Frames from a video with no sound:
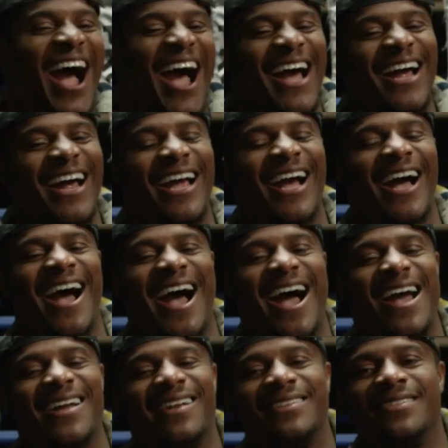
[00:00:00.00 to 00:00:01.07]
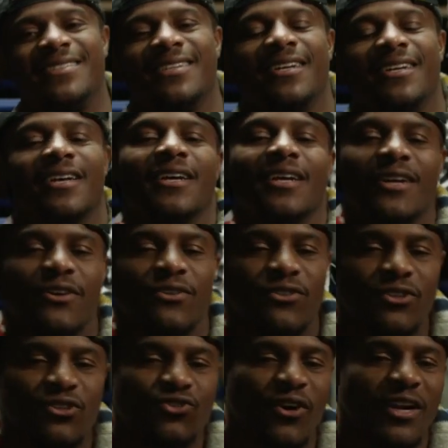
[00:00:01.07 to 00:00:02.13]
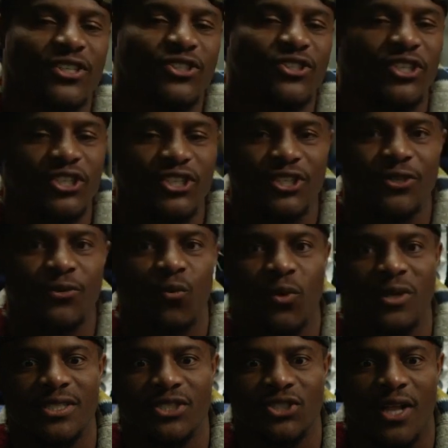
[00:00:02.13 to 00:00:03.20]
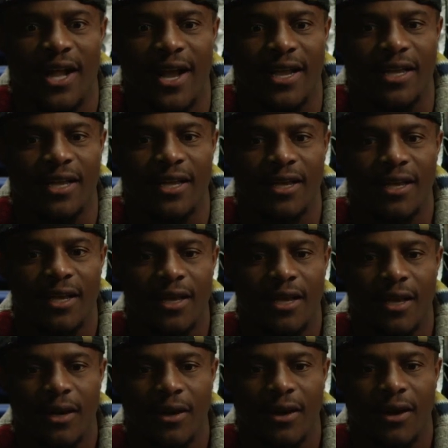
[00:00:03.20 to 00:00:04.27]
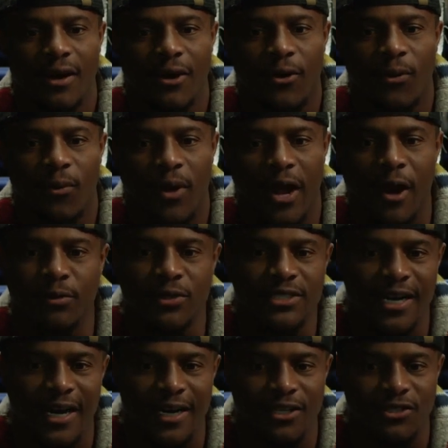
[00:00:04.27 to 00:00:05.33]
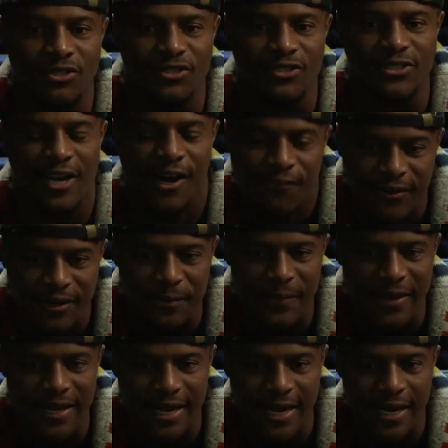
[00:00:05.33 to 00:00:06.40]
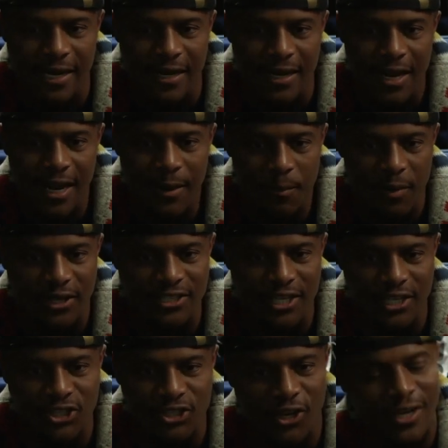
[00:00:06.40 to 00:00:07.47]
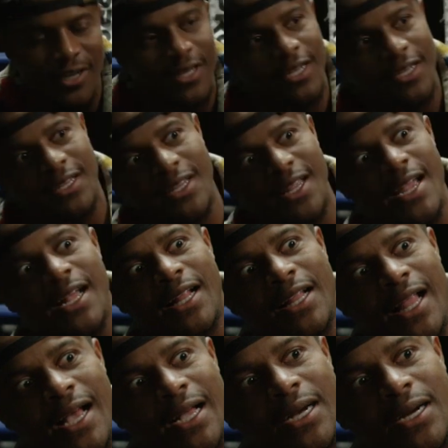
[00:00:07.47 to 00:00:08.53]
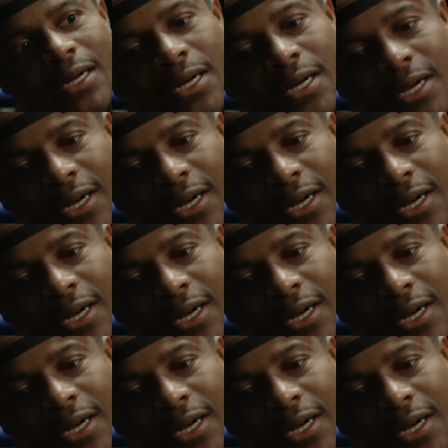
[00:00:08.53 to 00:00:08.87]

I I the transition was like, it was kind of tough in the beginning because I started to think like a,